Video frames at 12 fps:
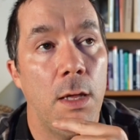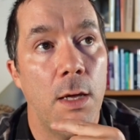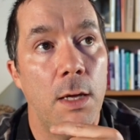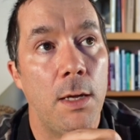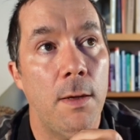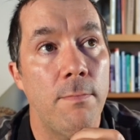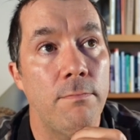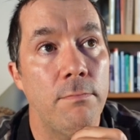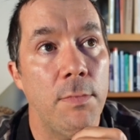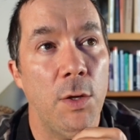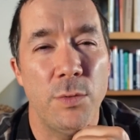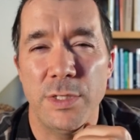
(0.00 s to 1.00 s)

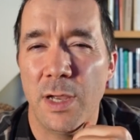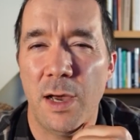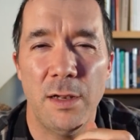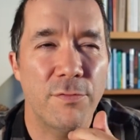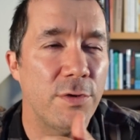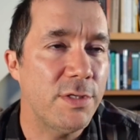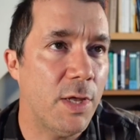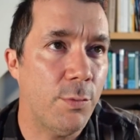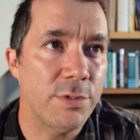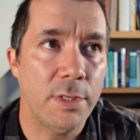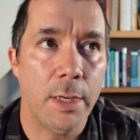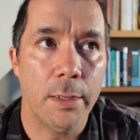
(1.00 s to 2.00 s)
It was a conference that
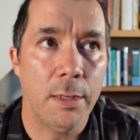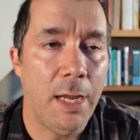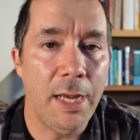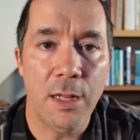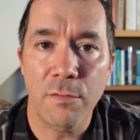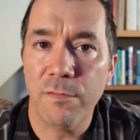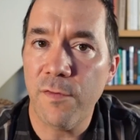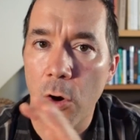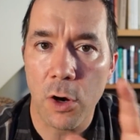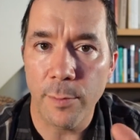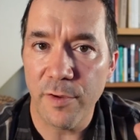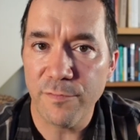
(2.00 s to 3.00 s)
was like hitting
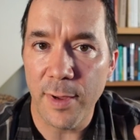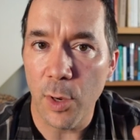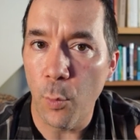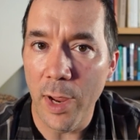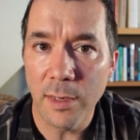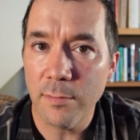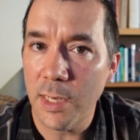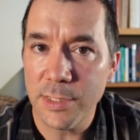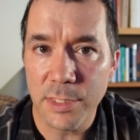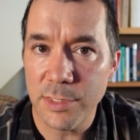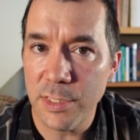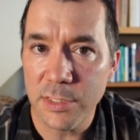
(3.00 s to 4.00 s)
far above my weight as
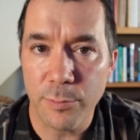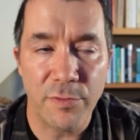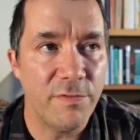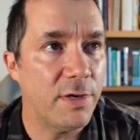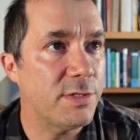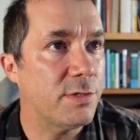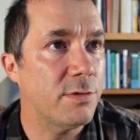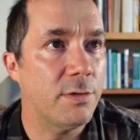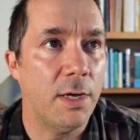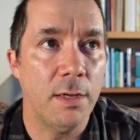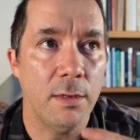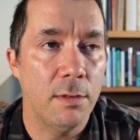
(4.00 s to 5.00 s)
an assistant professor.
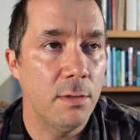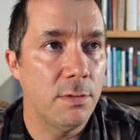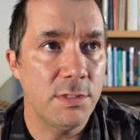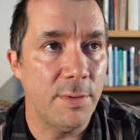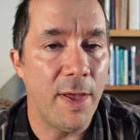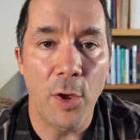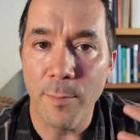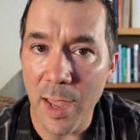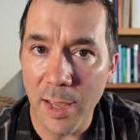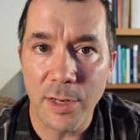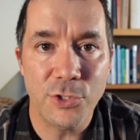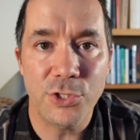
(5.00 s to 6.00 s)
I somehow
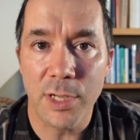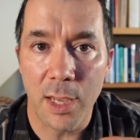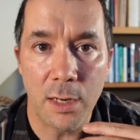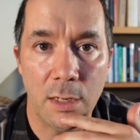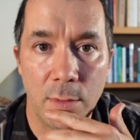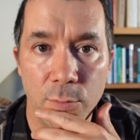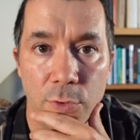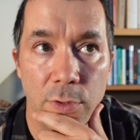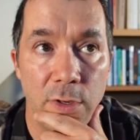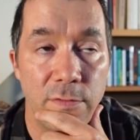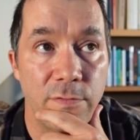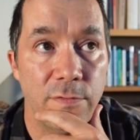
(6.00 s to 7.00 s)
managed to get a number
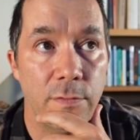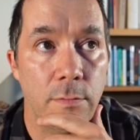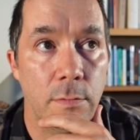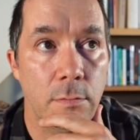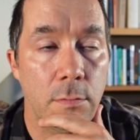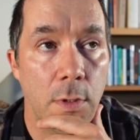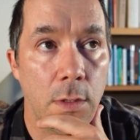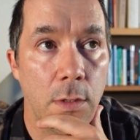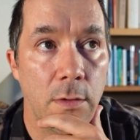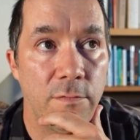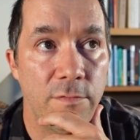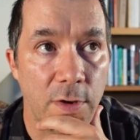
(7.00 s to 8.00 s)
of
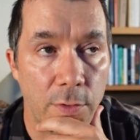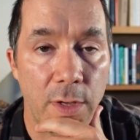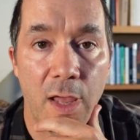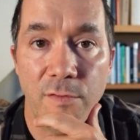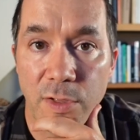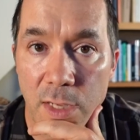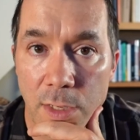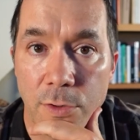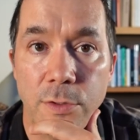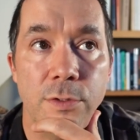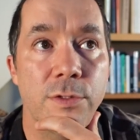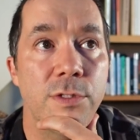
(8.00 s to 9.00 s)
very heavy
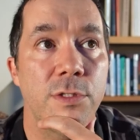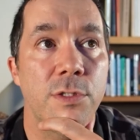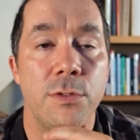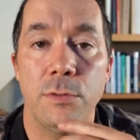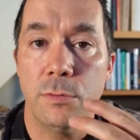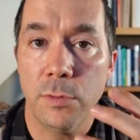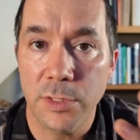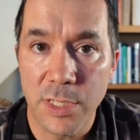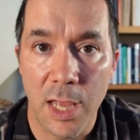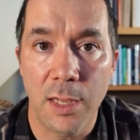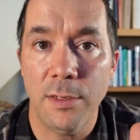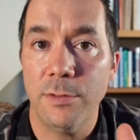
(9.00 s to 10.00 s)
hitters to
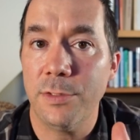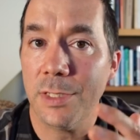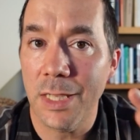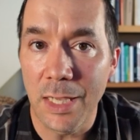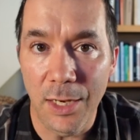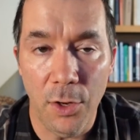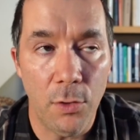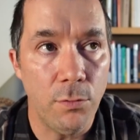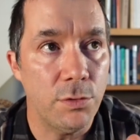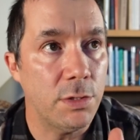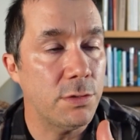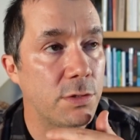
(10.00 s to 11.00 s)
attend, to
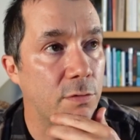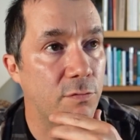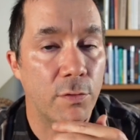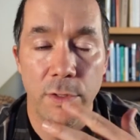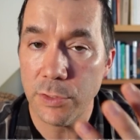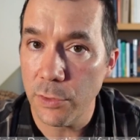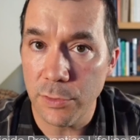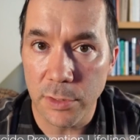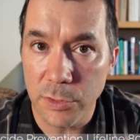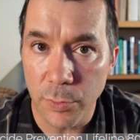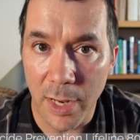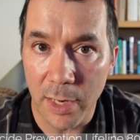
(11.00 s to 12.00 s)
keynote, and so forth. It turned
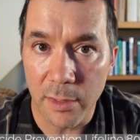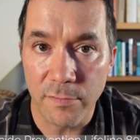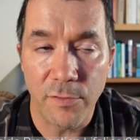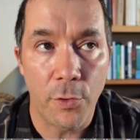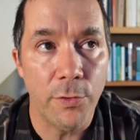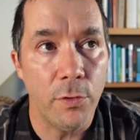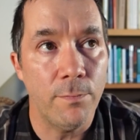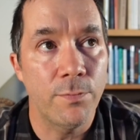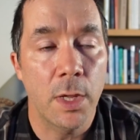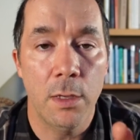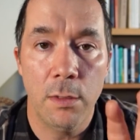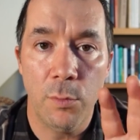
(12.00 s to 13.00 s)
into an edited volume.
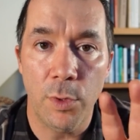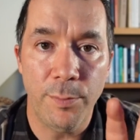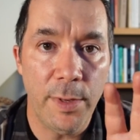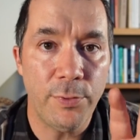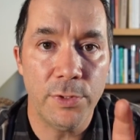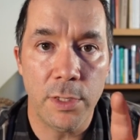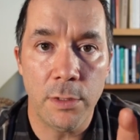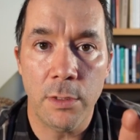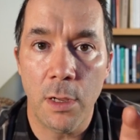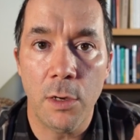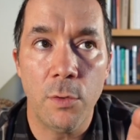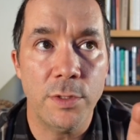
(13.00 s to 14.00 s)
What people didn't
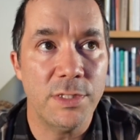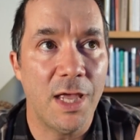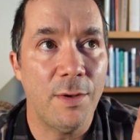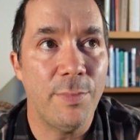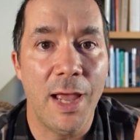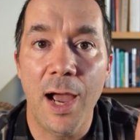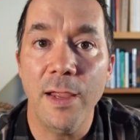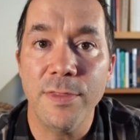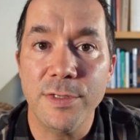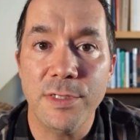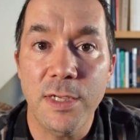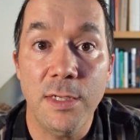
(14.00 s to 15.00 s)
know is that behind
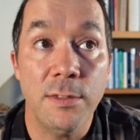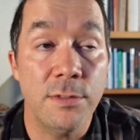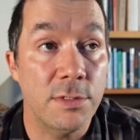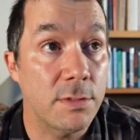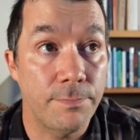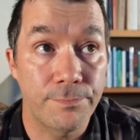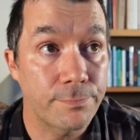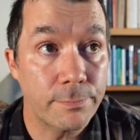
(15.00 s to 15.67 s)
the scenes,